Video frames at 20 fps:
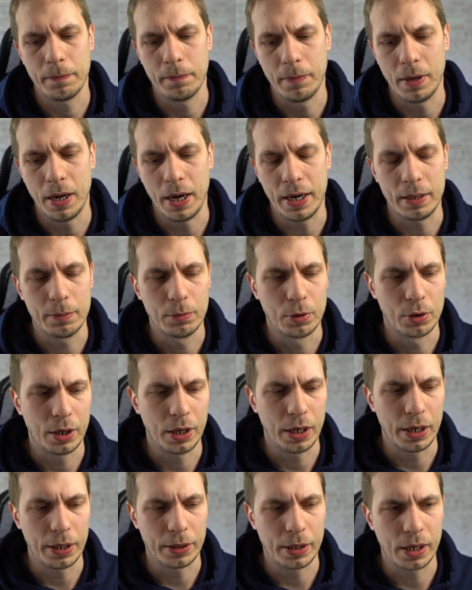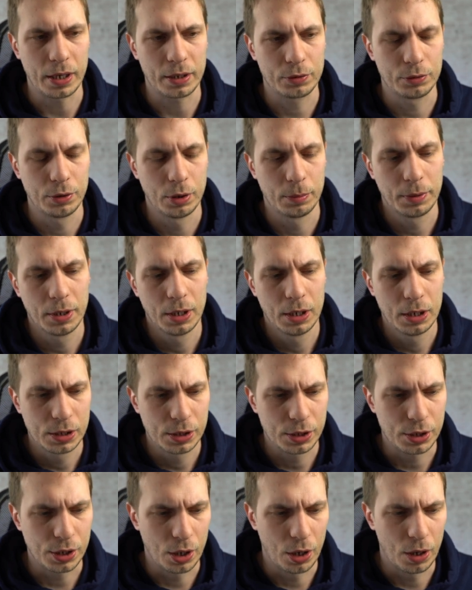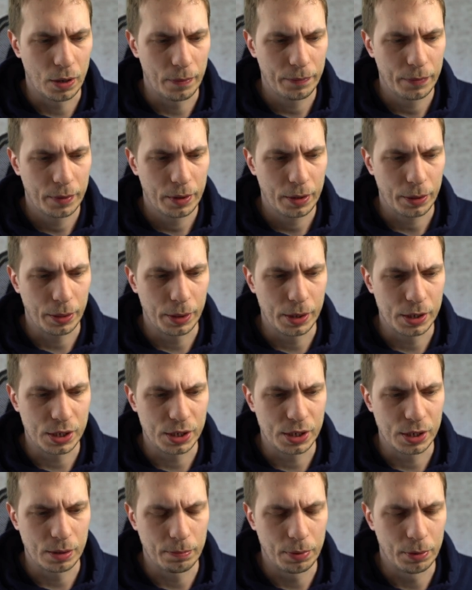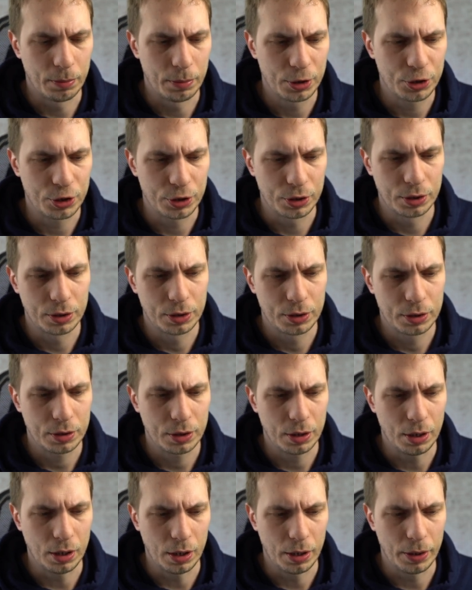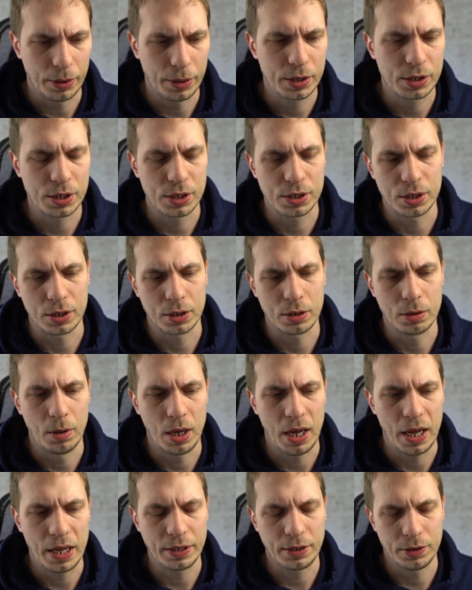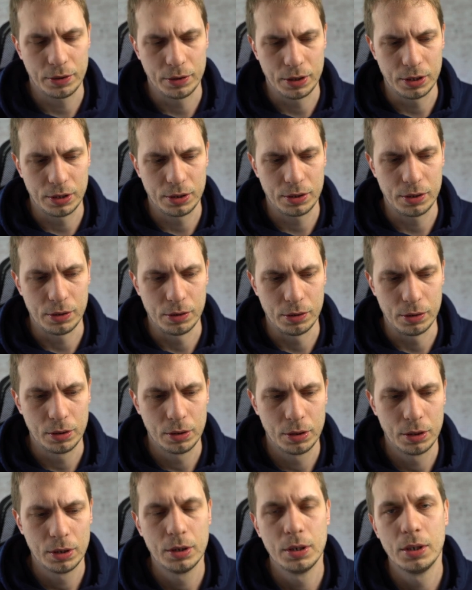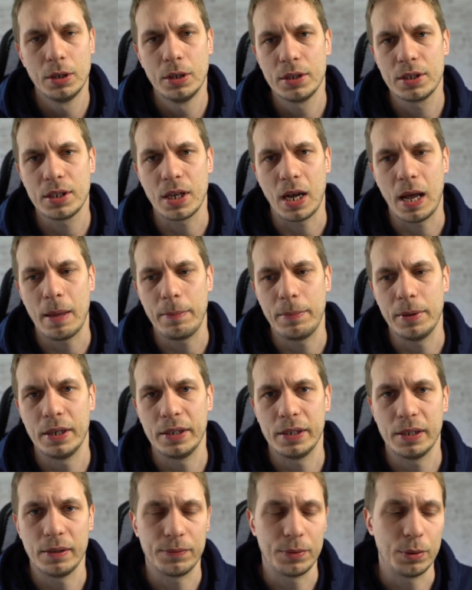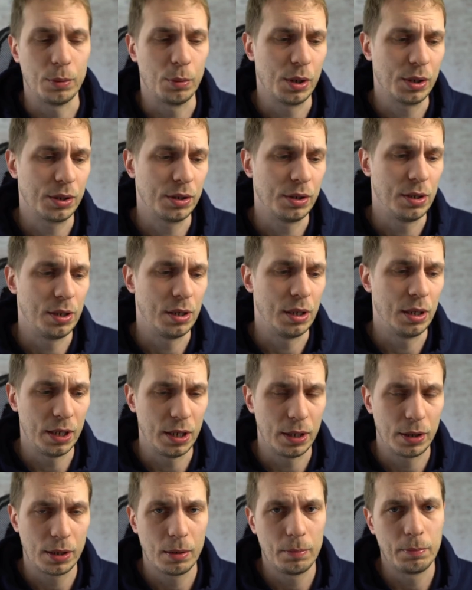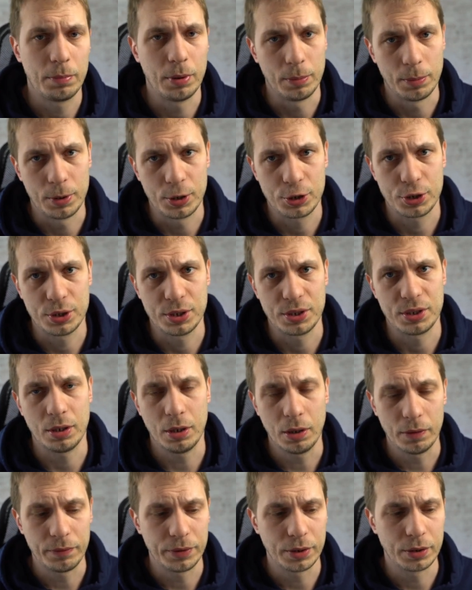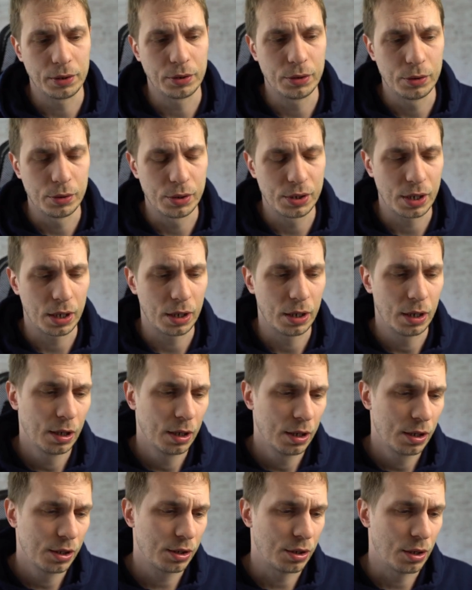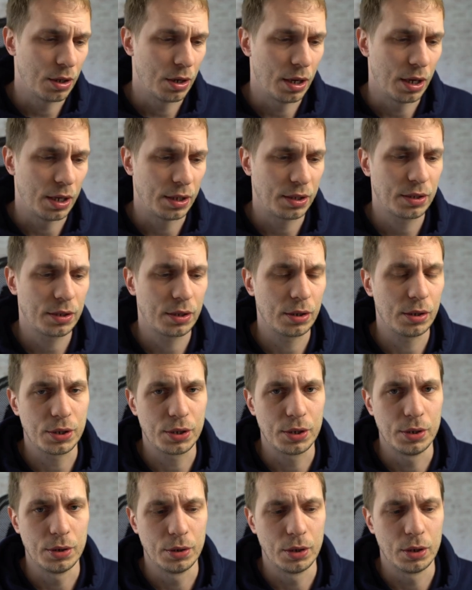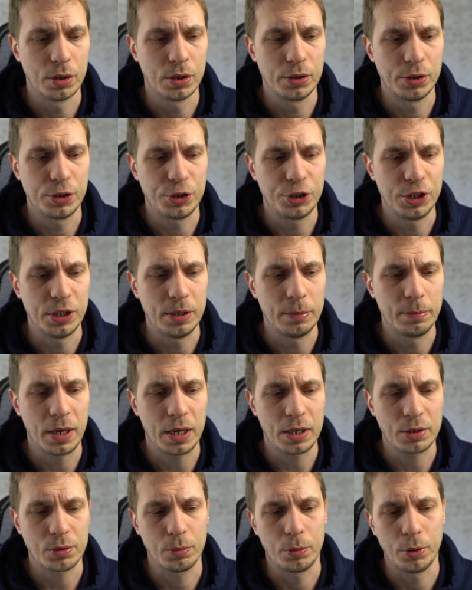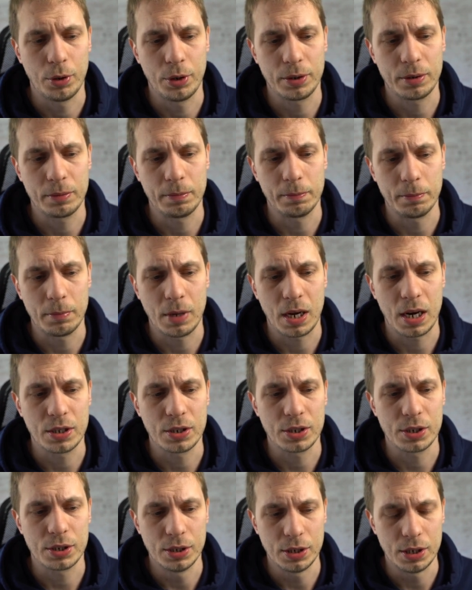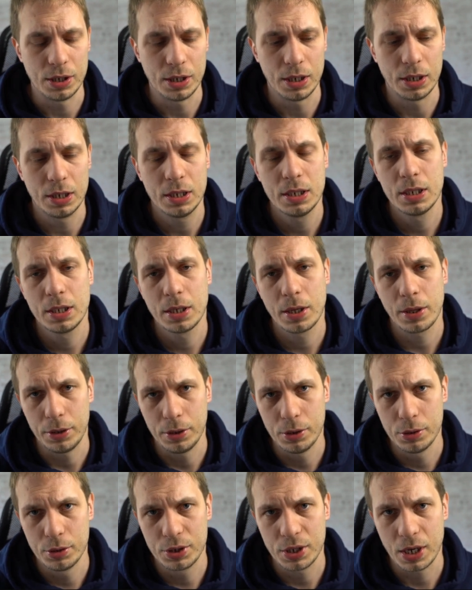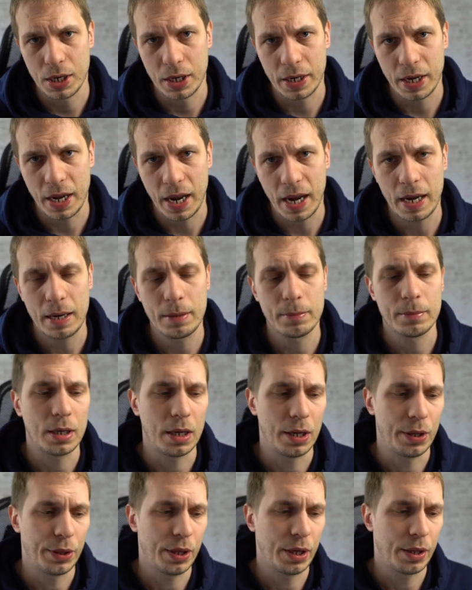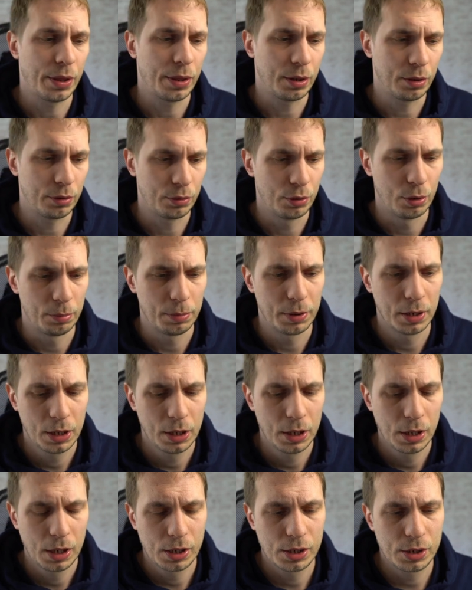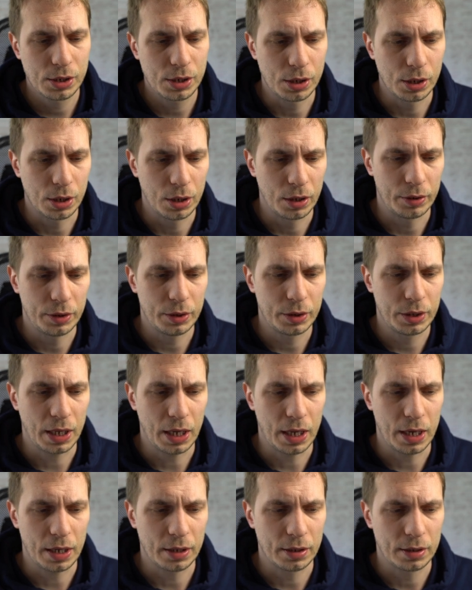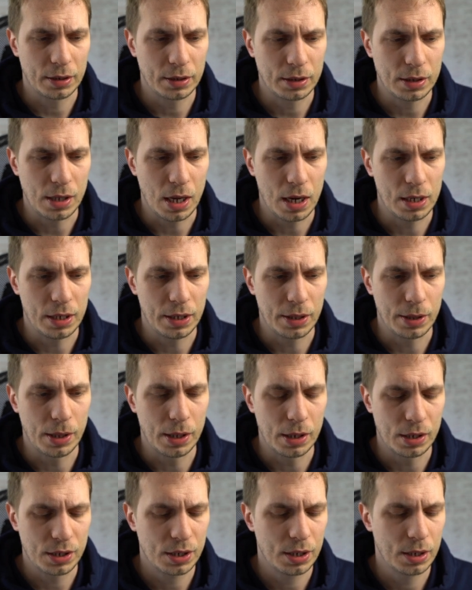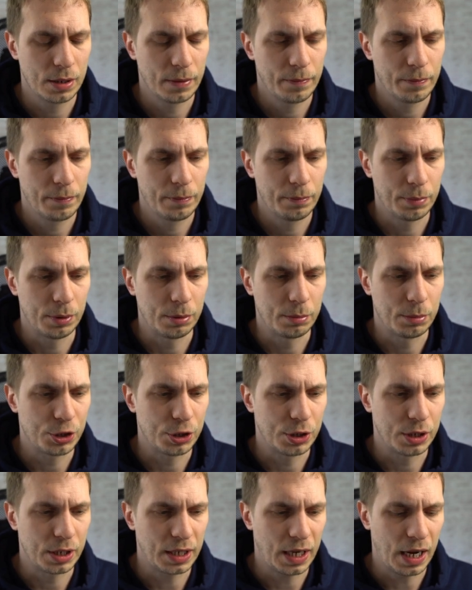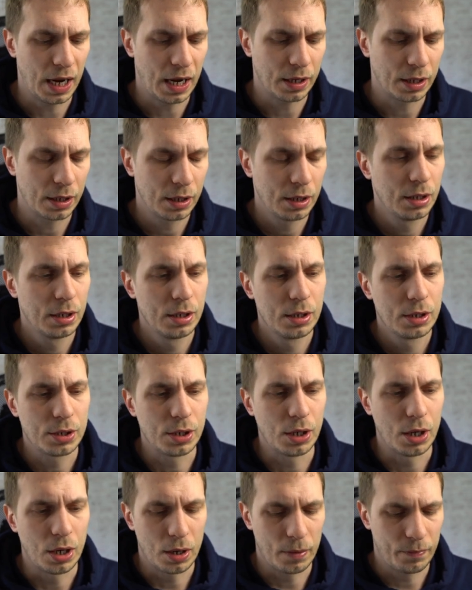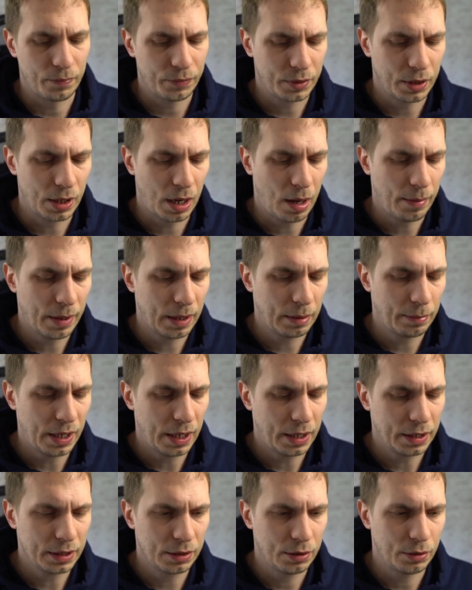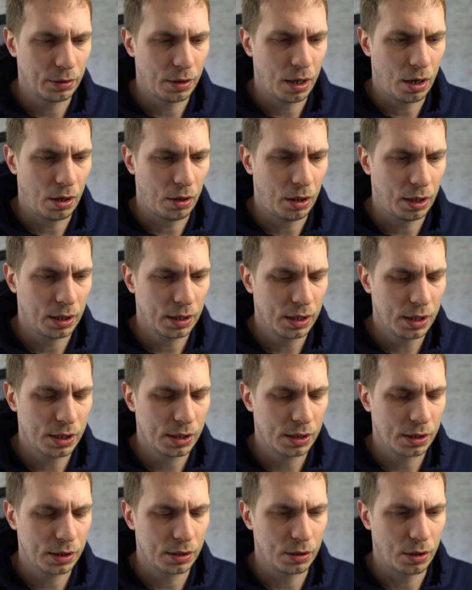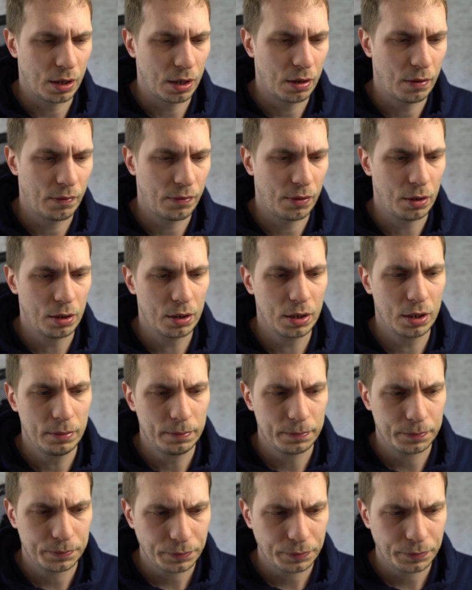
anymore in that group. So this is a permission, this is a command you need to type in if you want to delete permissions of your user. So it's sudo gpasswd -d username and then the group. So you can delete this permission again. So coming back to our list and to our folder.